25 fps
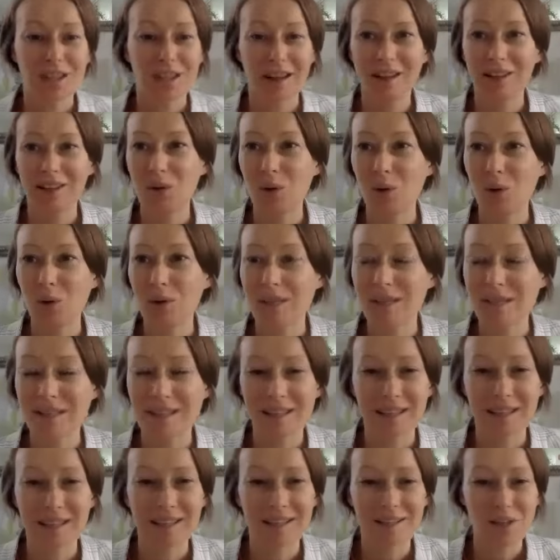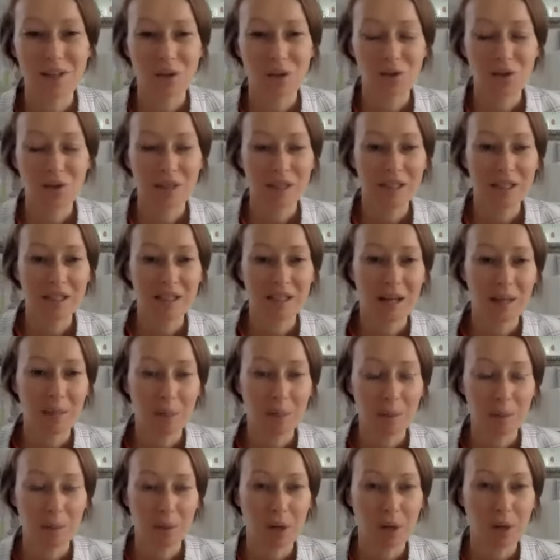I know it's already time,
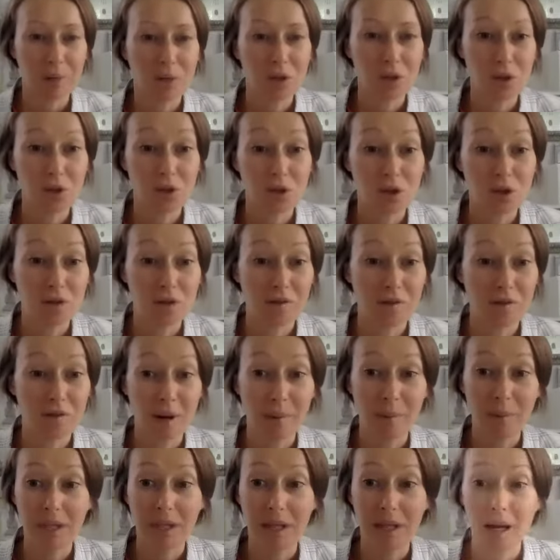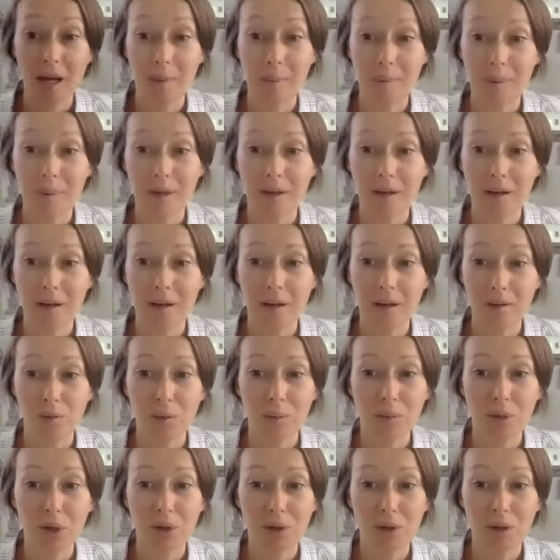but perhaps to just wrap it up, one
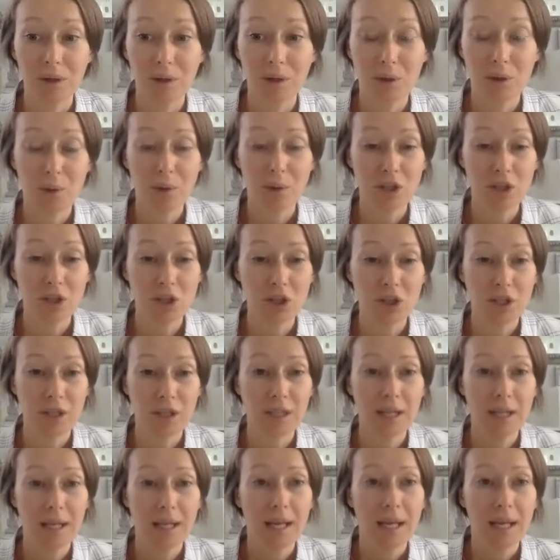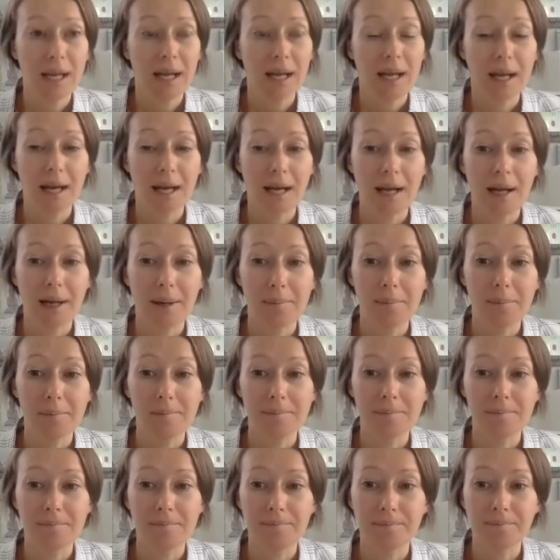more question.
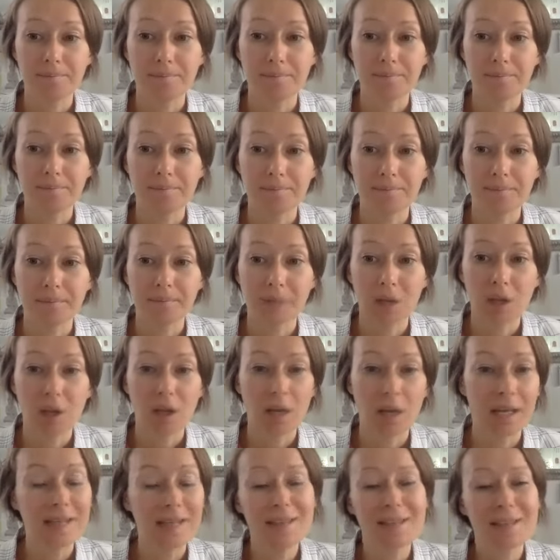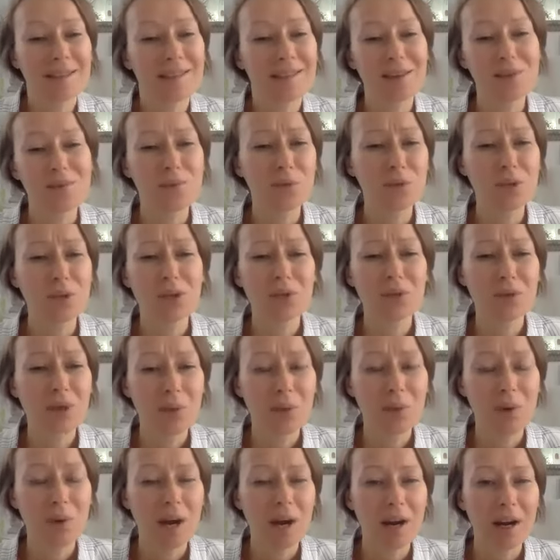Would it
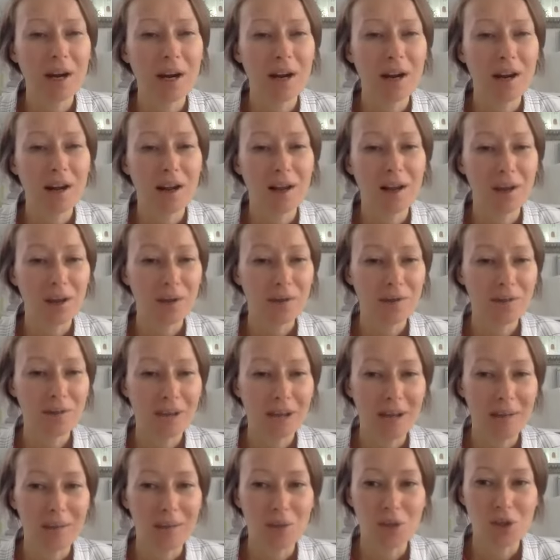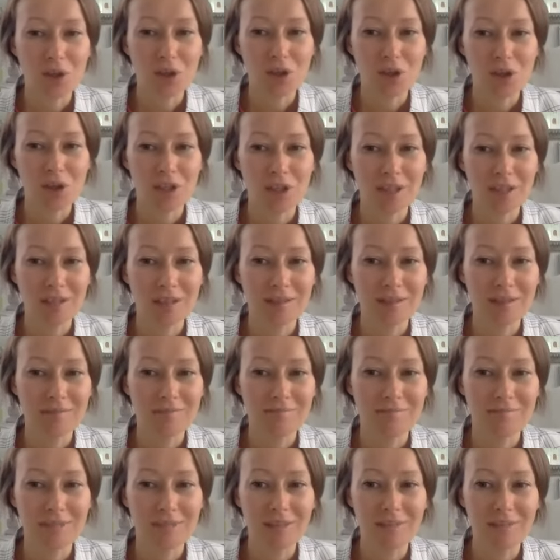require a lot of time to actually
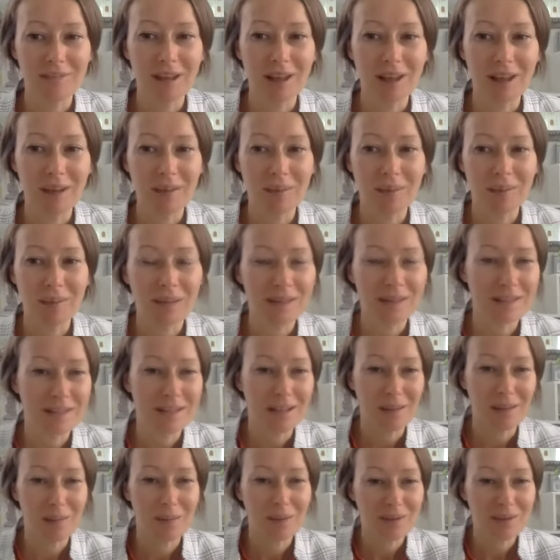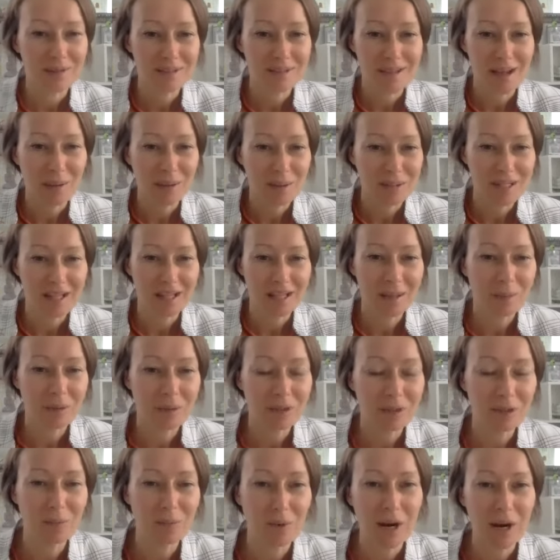develop a cyber
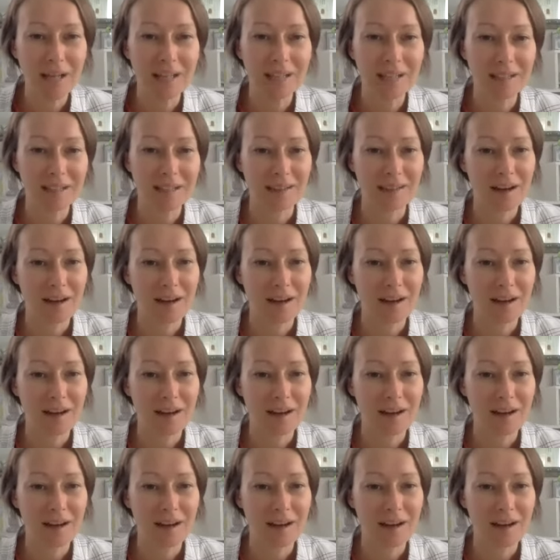celebrity branding?